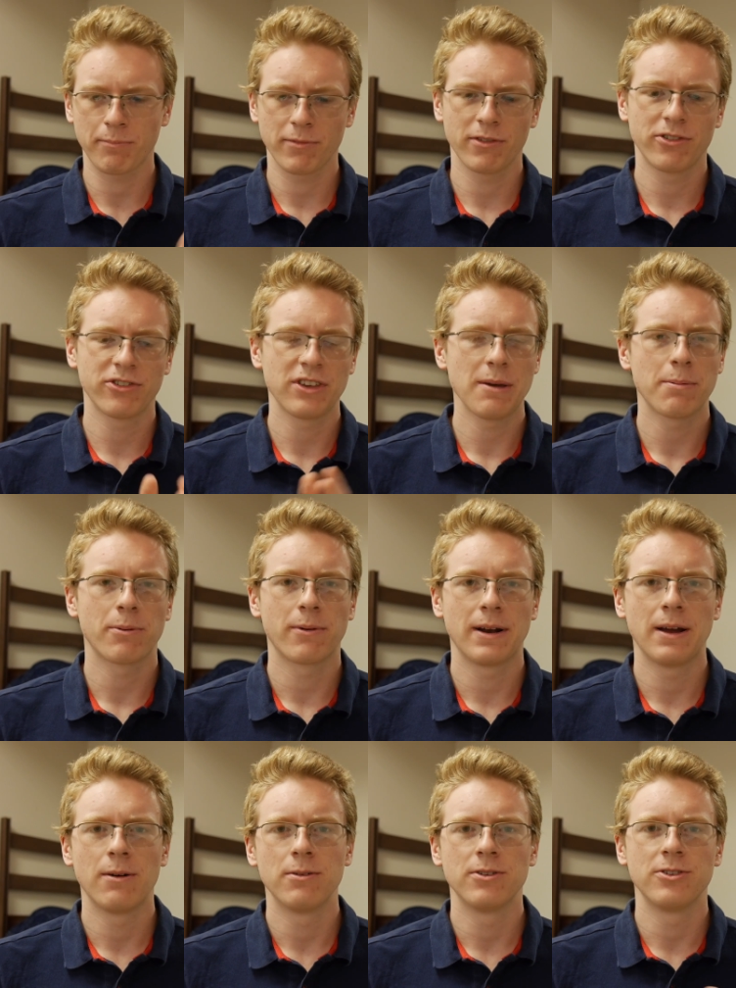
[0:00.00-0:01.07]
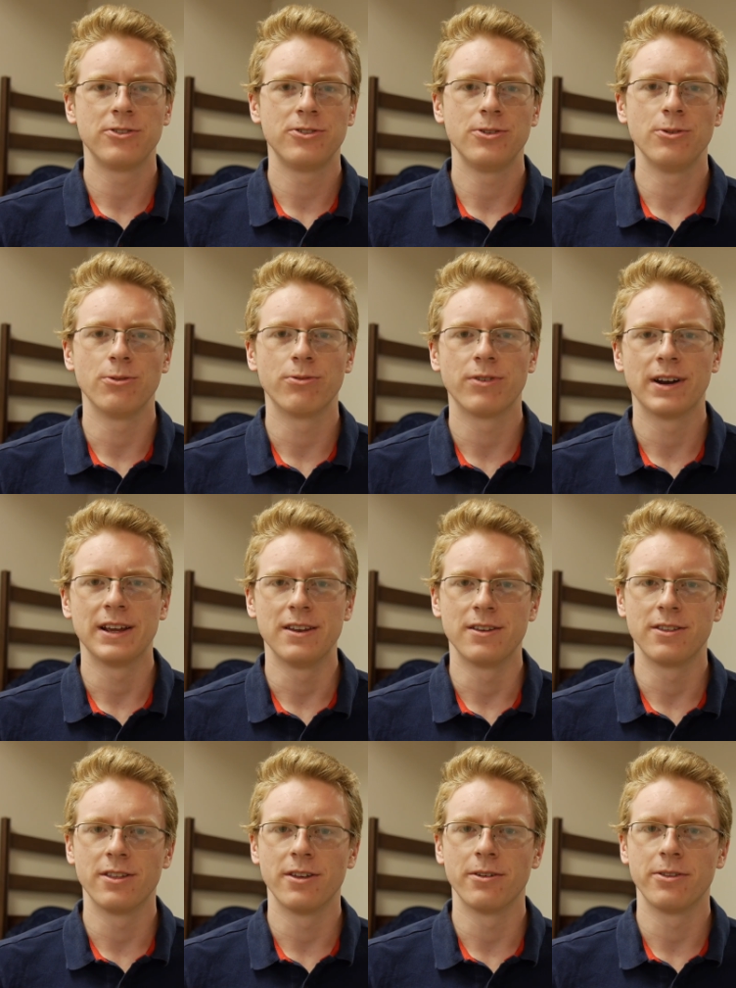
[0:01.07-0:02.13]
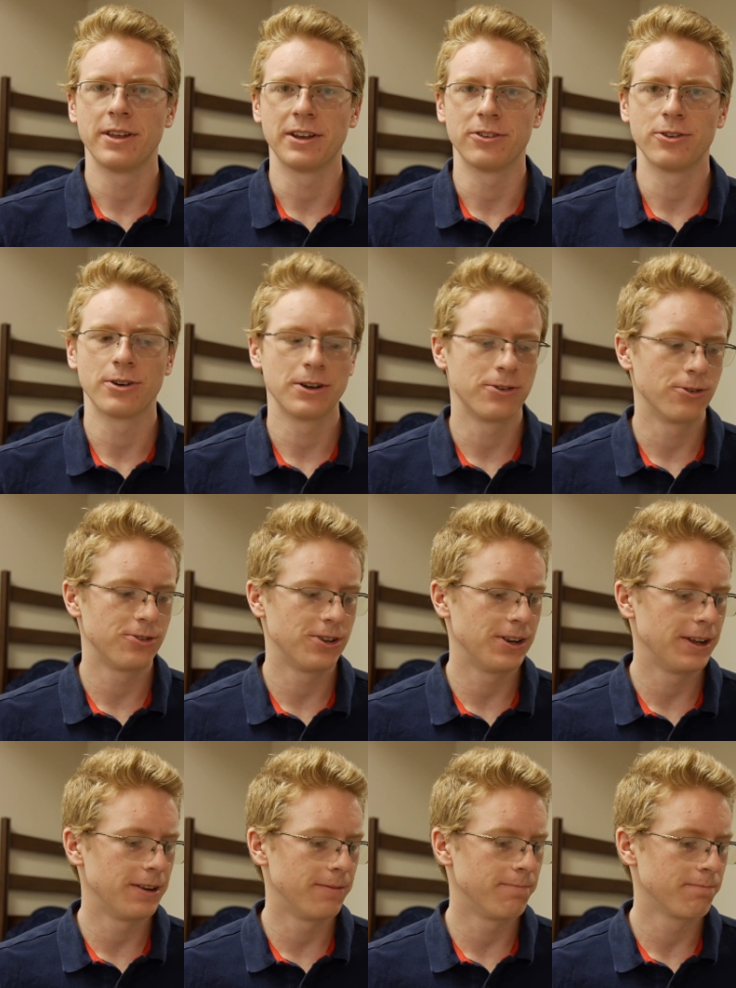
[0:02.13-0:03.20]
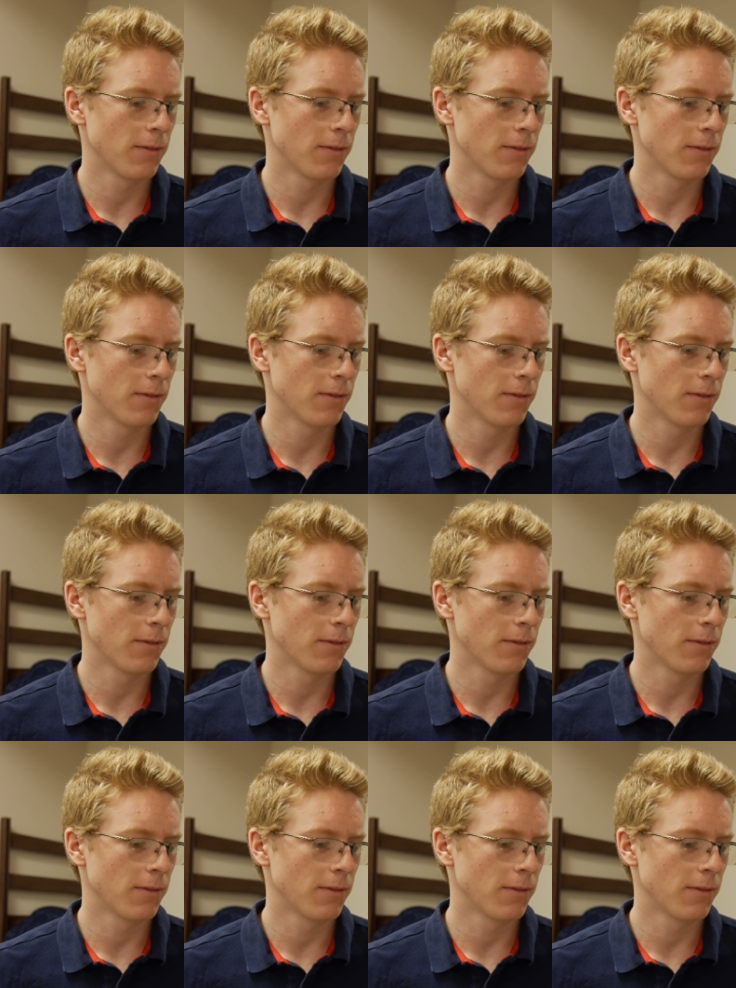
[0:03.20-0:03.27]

skip around to find the things you're interested in.